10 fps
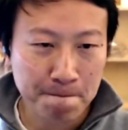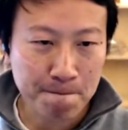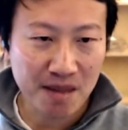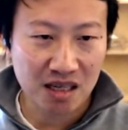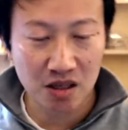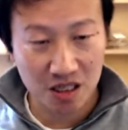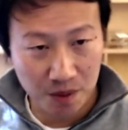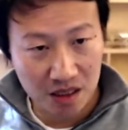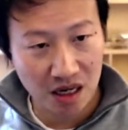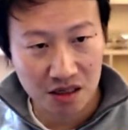So this bug
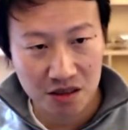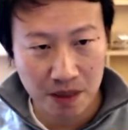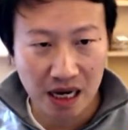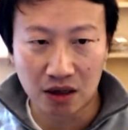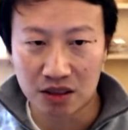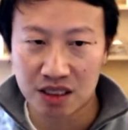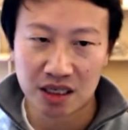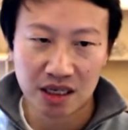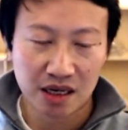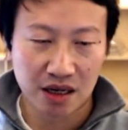talks about,
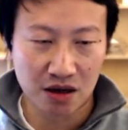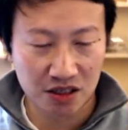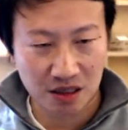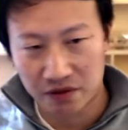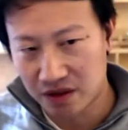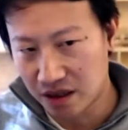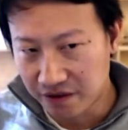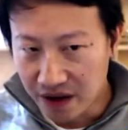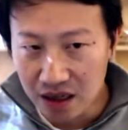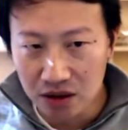here are some of the
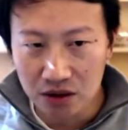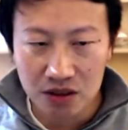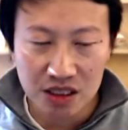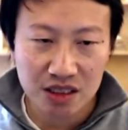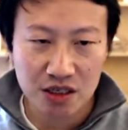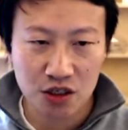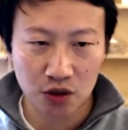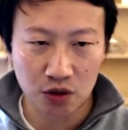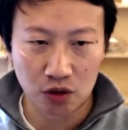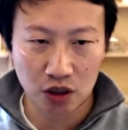files
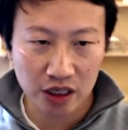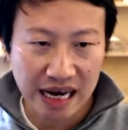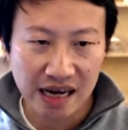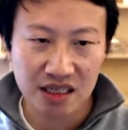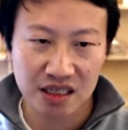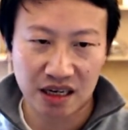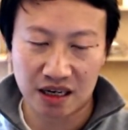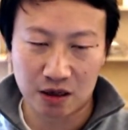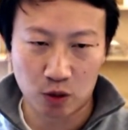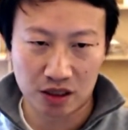to look at,
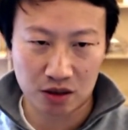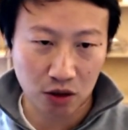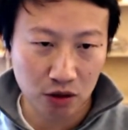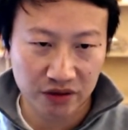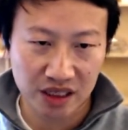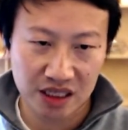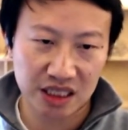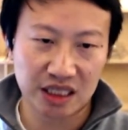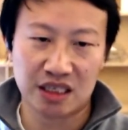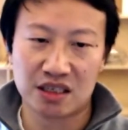what the goal of this
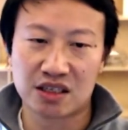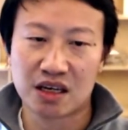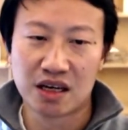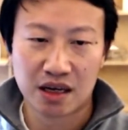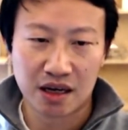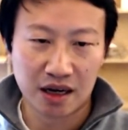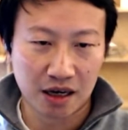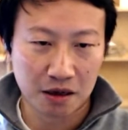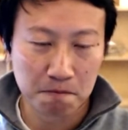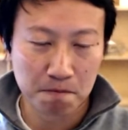is,
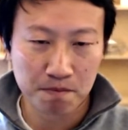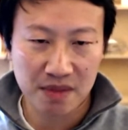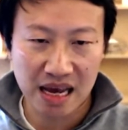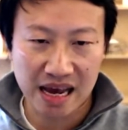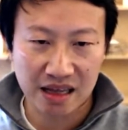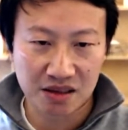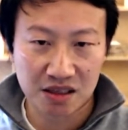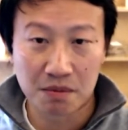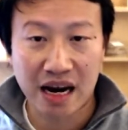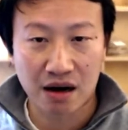and some
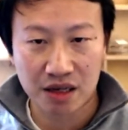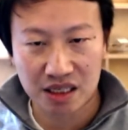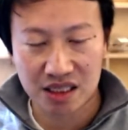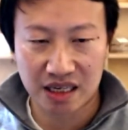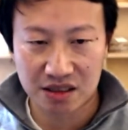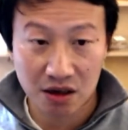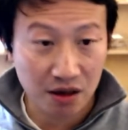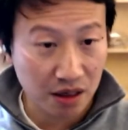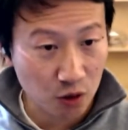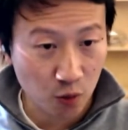areas to get started,
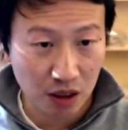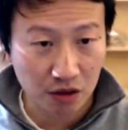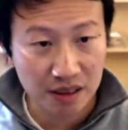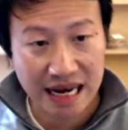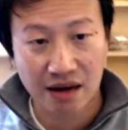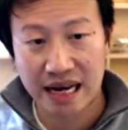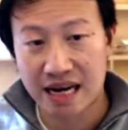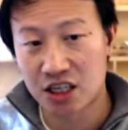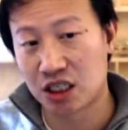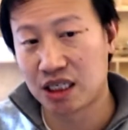as well as how to
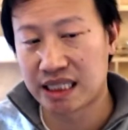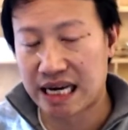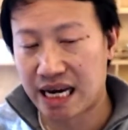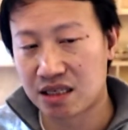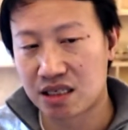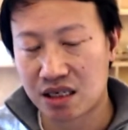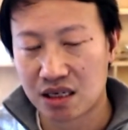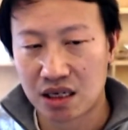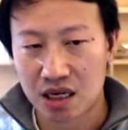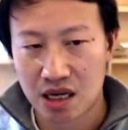actually test
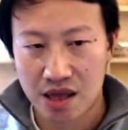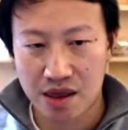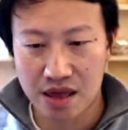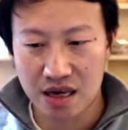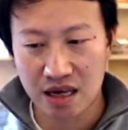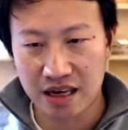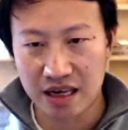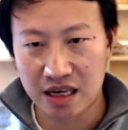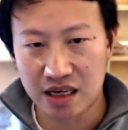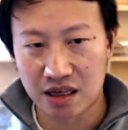
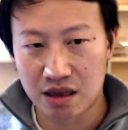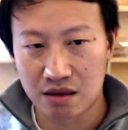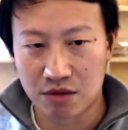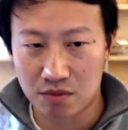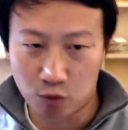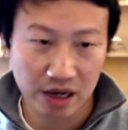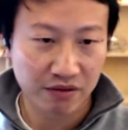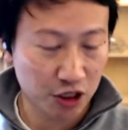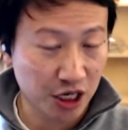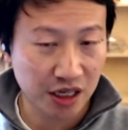the whatever
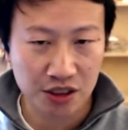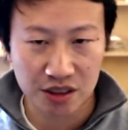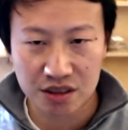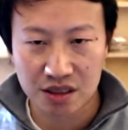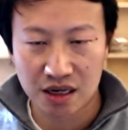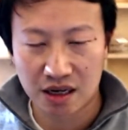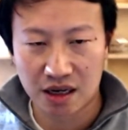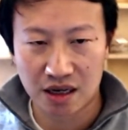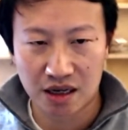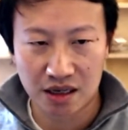changes
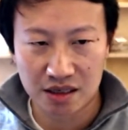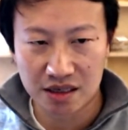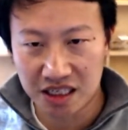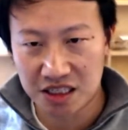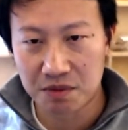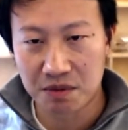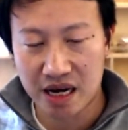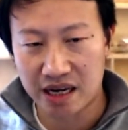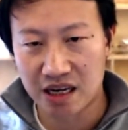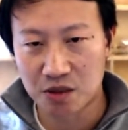need to be
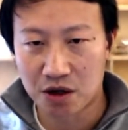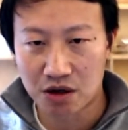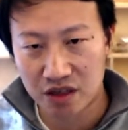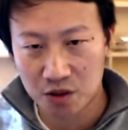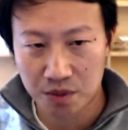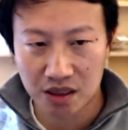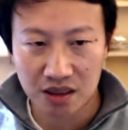made as part of this bug.